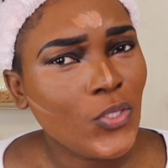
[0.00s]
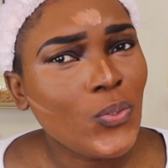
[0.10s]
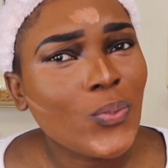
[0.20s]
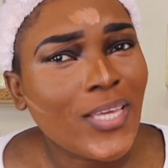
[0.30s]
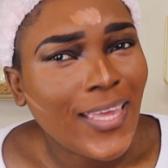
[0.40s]

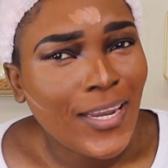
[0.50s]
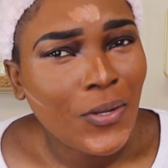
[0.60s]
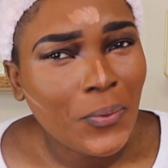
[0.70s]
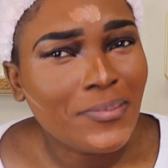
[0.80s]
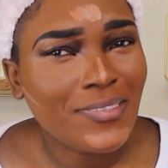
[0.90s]
You
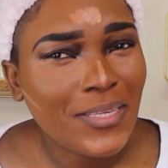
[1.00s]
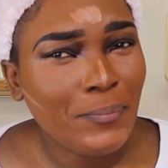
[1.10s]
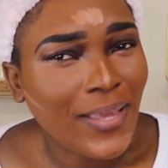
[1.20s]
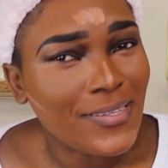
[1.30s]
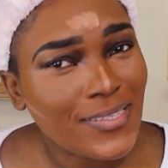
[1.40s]
cannot see
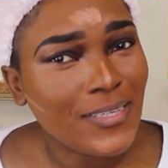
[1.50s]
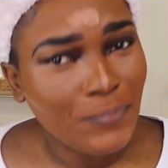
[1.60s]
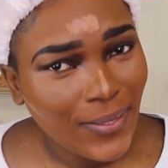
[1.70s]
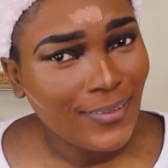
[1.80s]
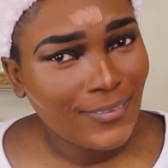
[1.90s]
my
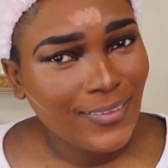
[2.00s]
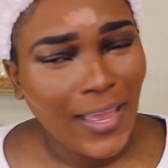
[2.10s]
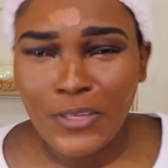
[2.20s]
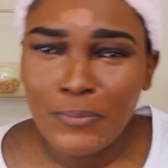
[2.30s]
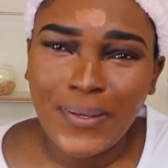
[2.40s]
seatbelt?
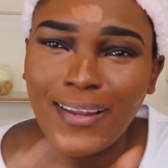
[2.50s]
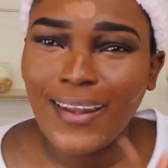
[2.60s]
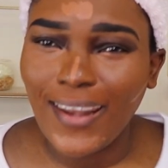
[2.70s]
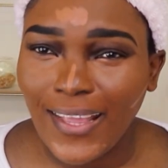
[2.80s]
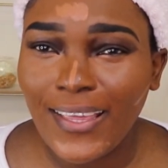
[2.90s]
Are you
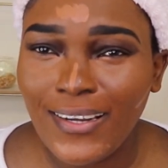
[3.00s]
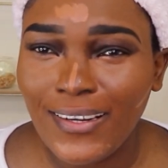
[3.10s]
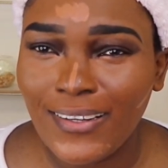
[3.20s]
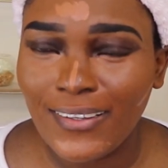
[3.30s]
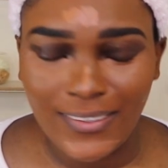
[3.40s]
playing?